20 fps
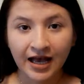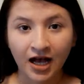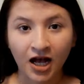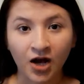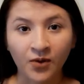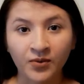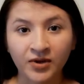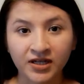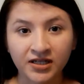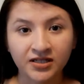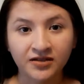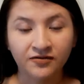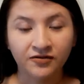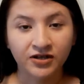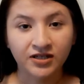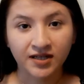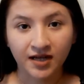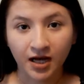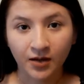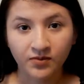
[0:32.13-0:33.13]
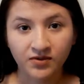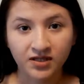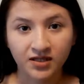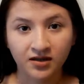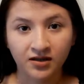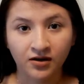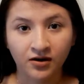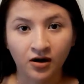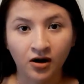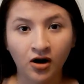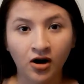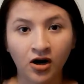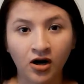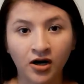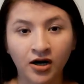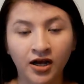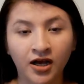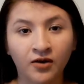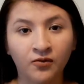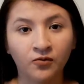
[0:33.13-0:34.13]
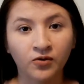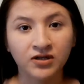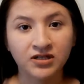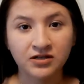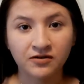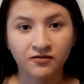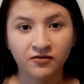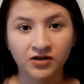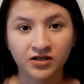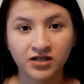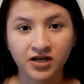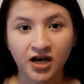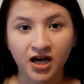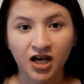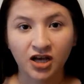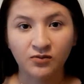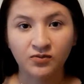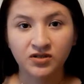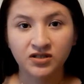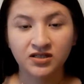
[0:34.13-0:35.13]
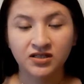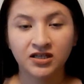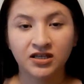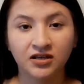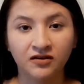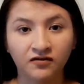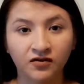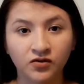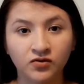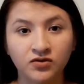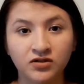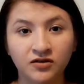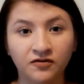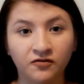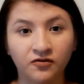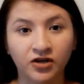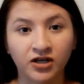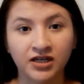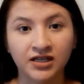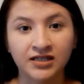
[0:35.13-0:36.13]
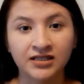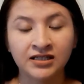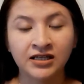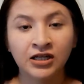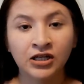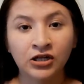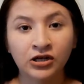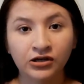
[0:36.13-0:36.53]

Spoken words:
how many different types that there are and what different types give you different